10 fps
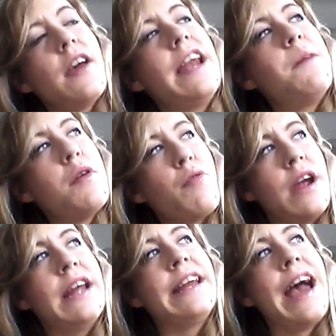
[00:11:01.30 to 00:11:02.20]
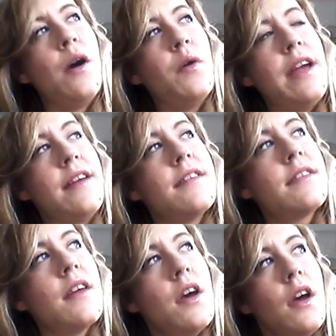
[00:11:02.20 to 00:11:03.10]
dilemma really now
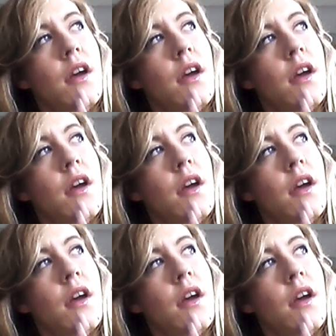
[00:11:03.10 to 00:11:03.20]
is,